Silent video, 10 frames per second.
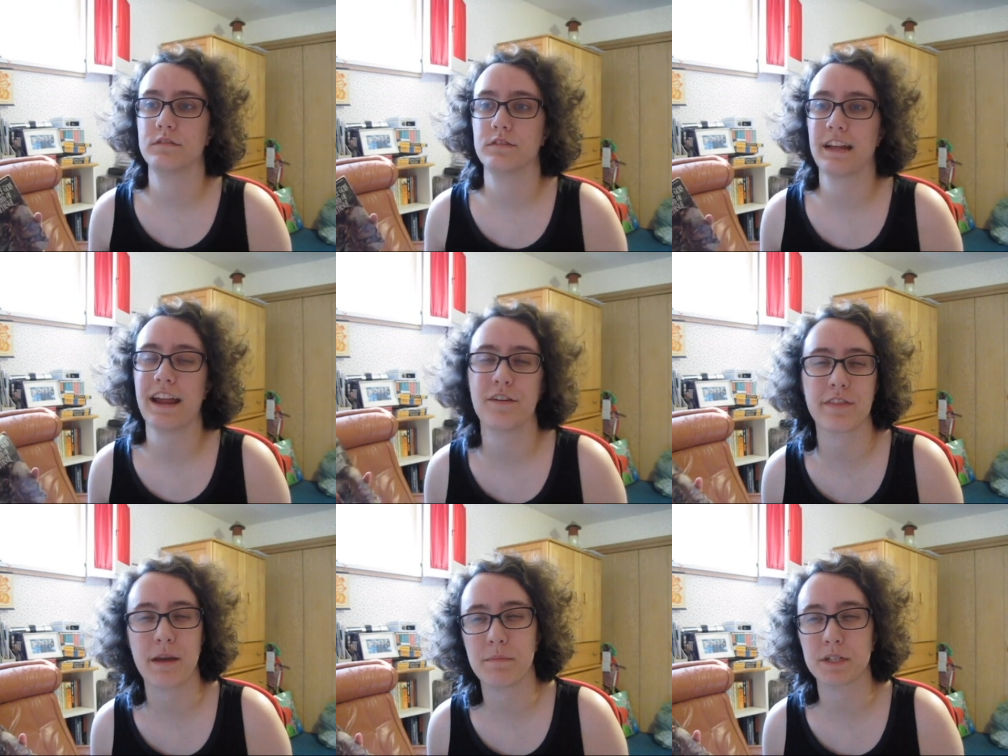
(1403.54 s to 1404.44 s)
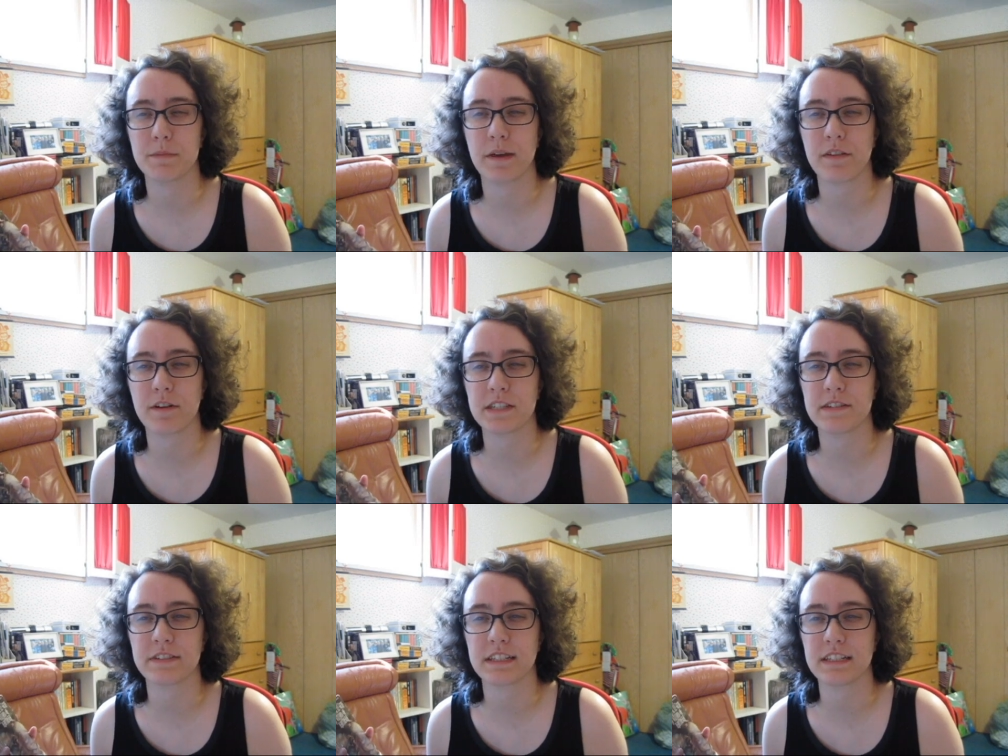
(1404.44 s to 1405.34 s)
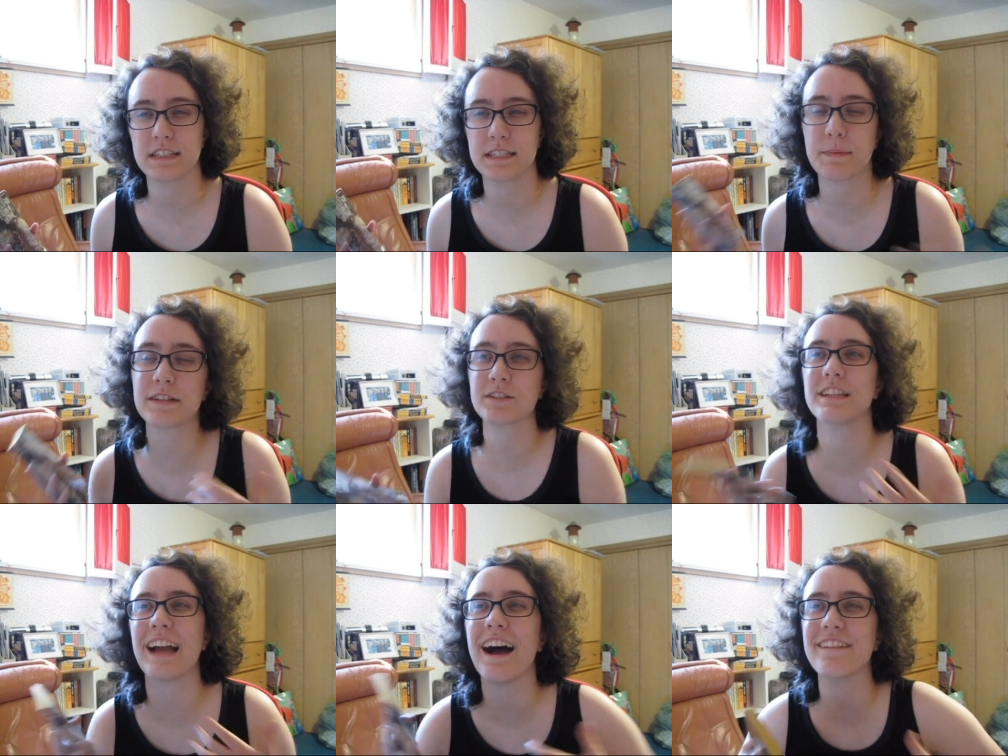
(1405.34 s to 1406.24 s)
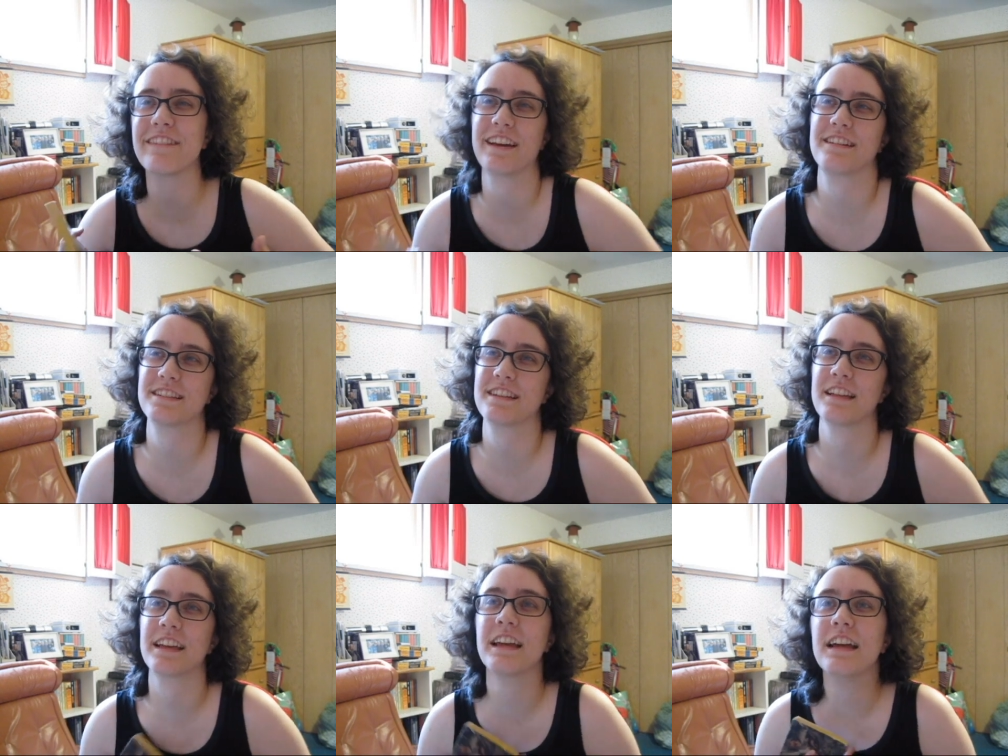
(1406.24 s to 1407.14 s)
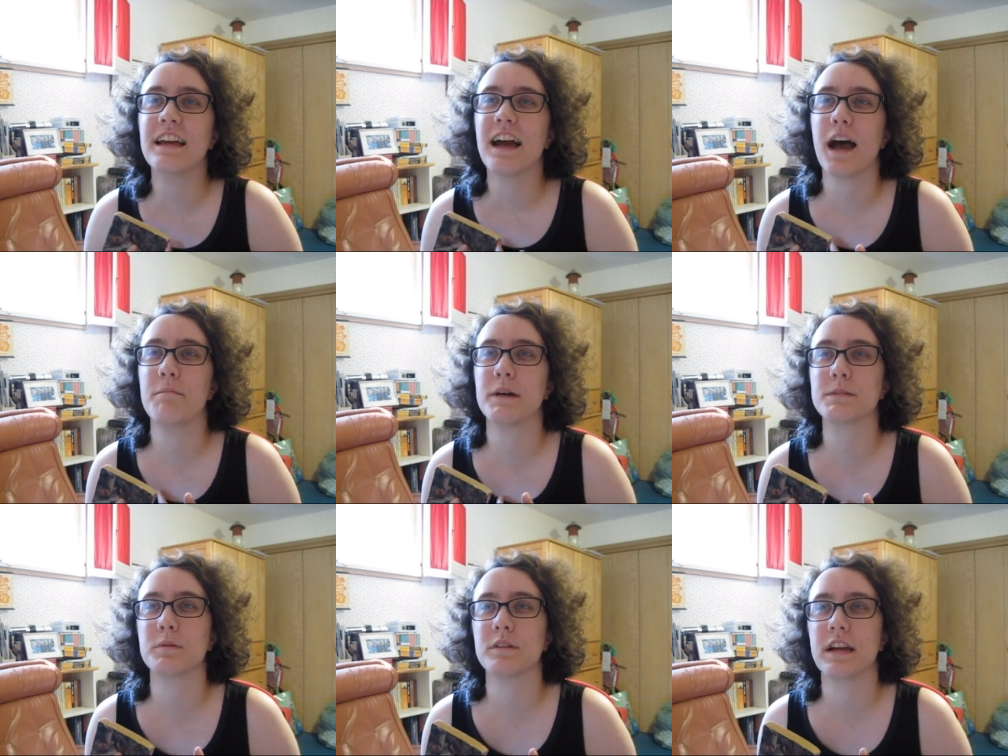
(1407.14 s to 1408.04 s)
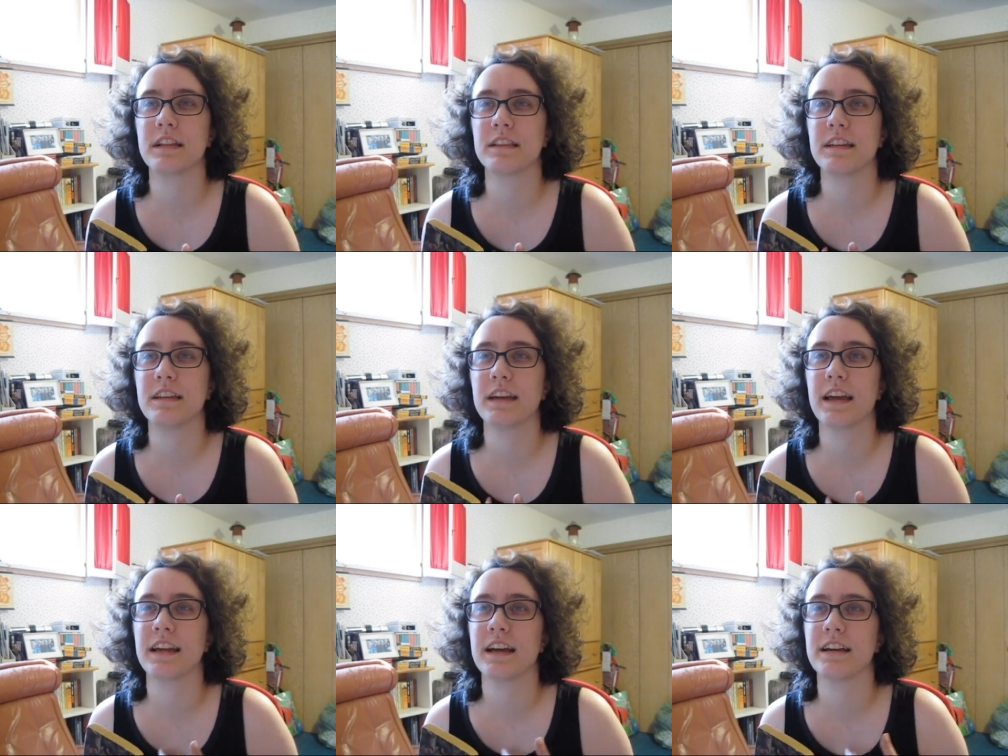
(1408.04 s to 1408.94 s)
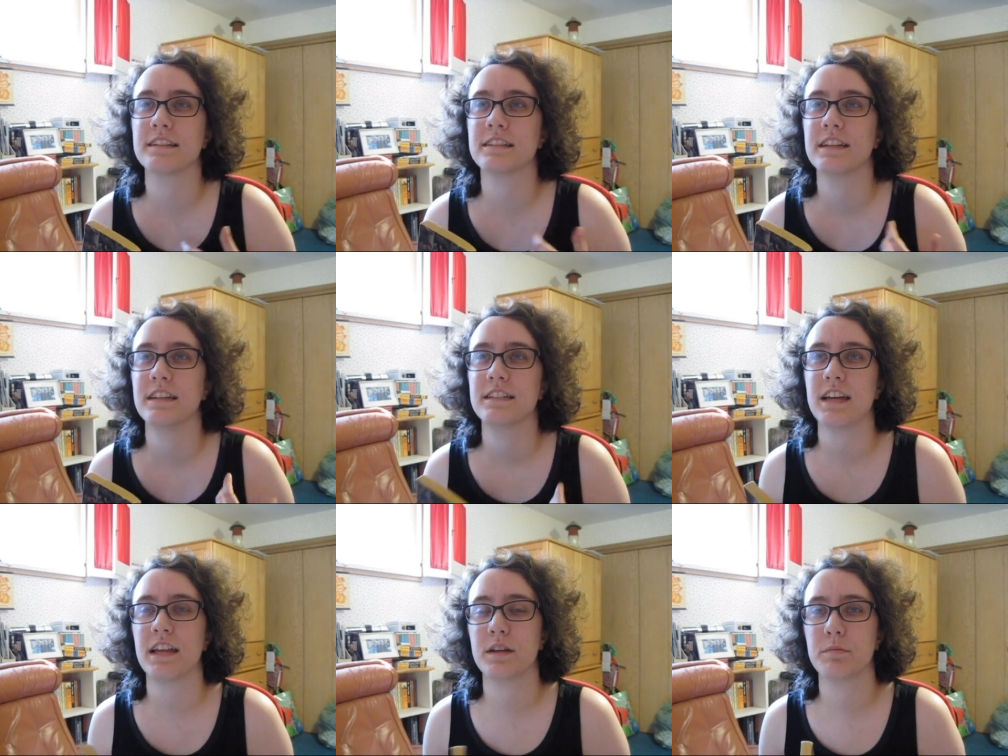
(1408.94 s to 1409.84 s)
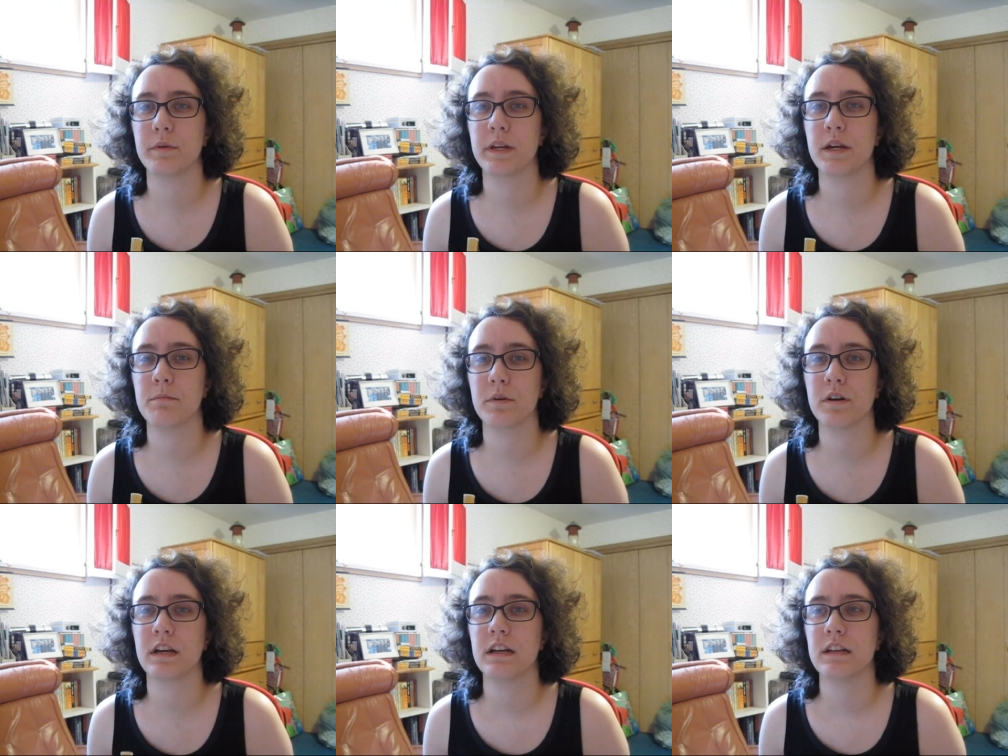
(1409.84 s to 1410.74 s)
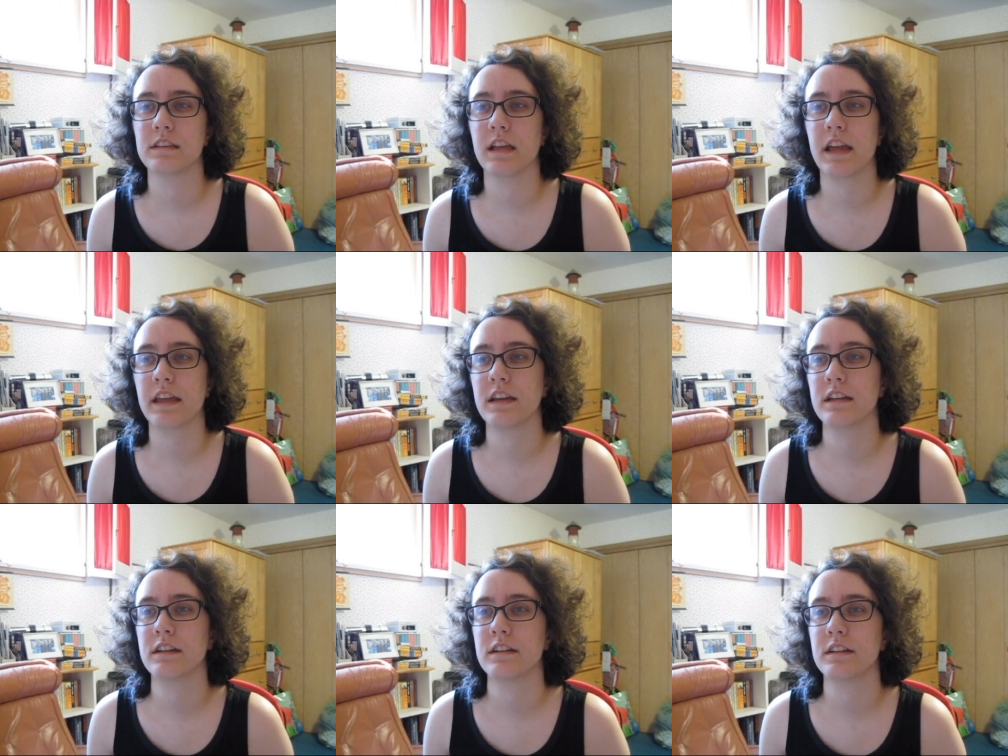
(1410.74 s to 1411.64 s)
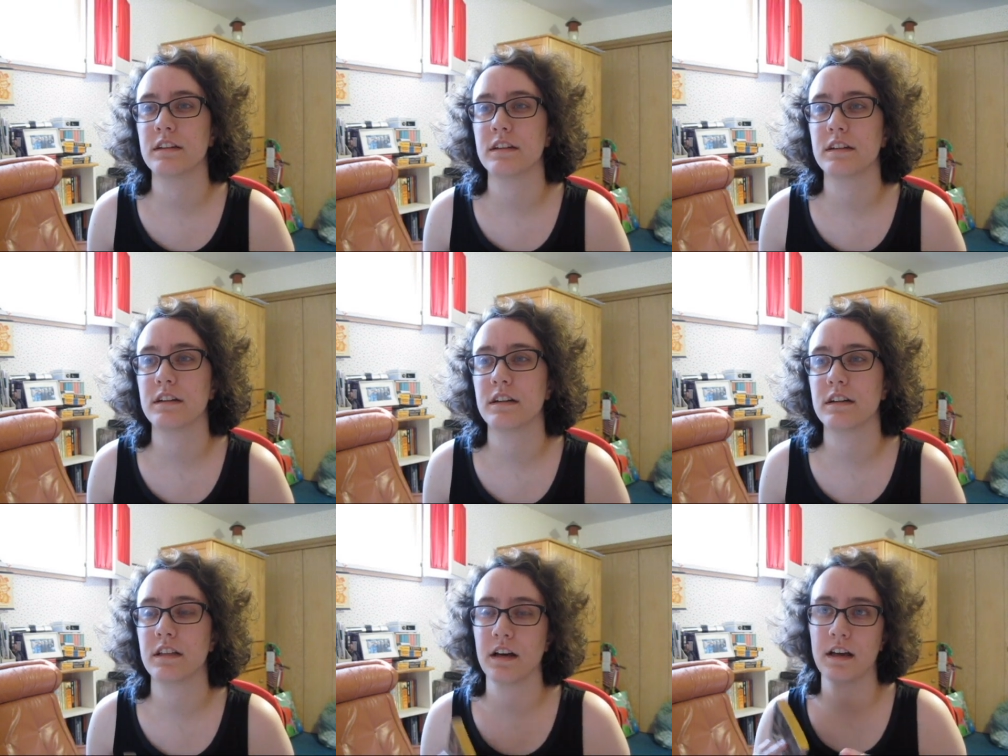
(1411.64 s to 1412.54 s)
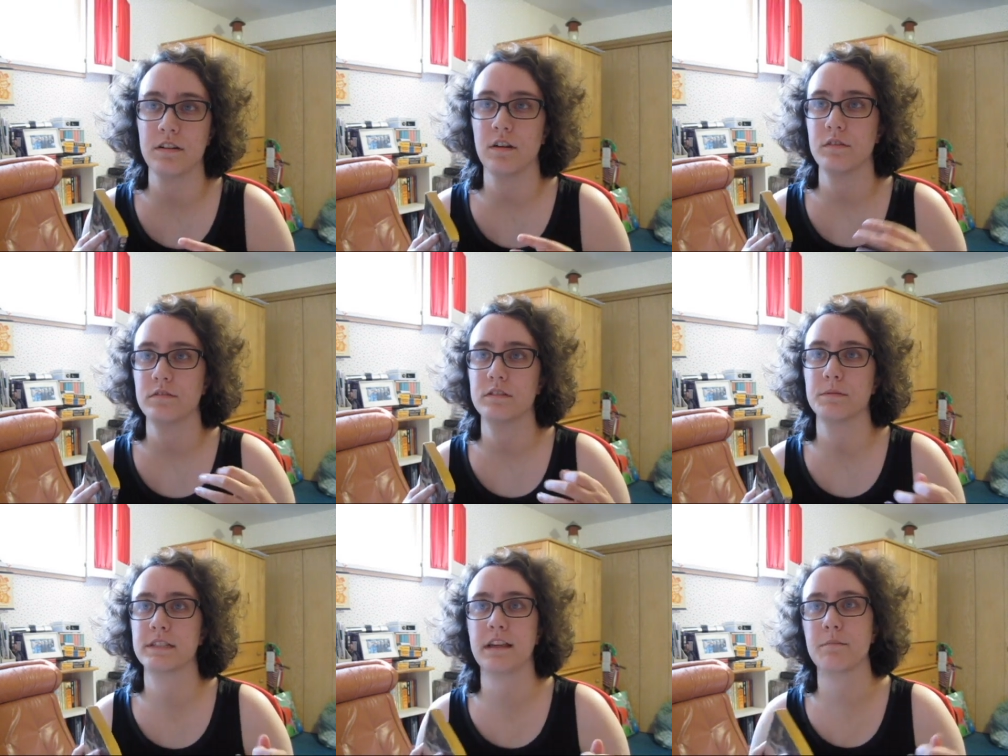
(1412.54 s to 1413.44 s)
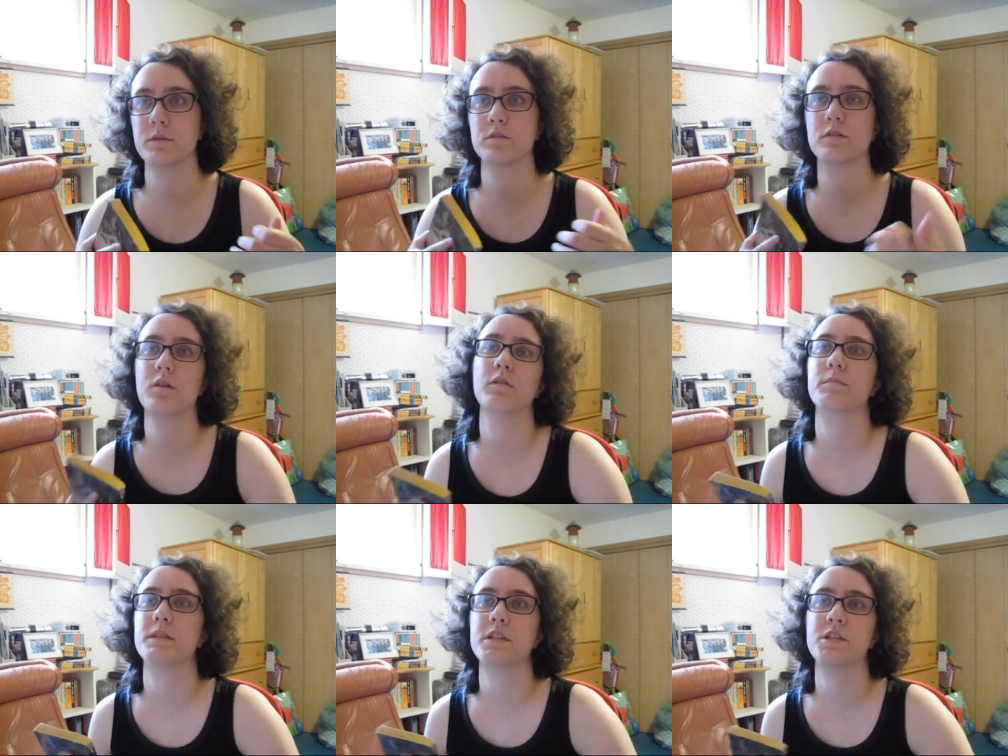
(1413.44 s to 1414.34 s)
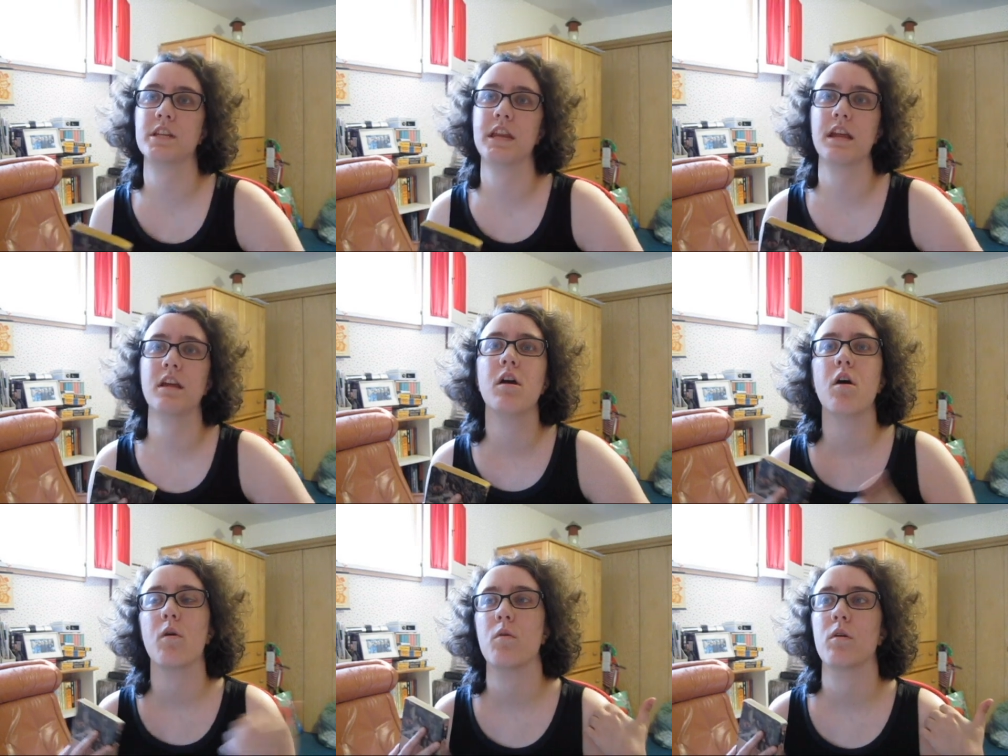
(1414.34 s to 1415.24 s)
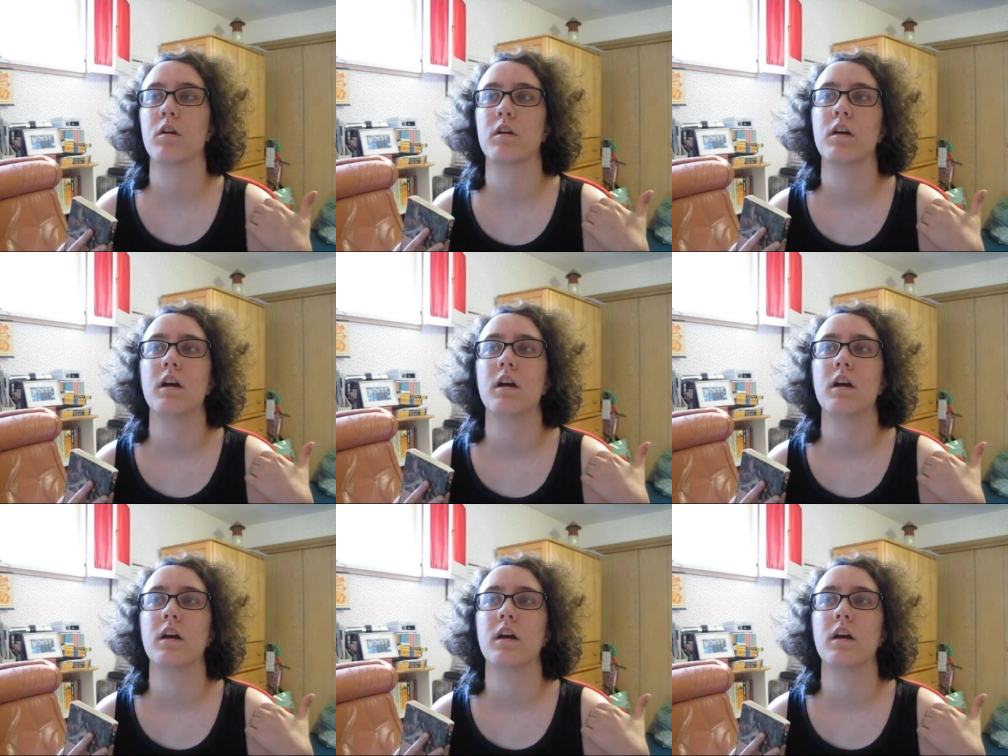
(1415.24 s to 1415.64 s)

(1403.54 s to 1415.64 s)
care that much about the rest of it, especially high fantasy. Like, I'm much more likely, I guess, to end up reading a book like, I don't know, some examples, The Golem and the Genie, or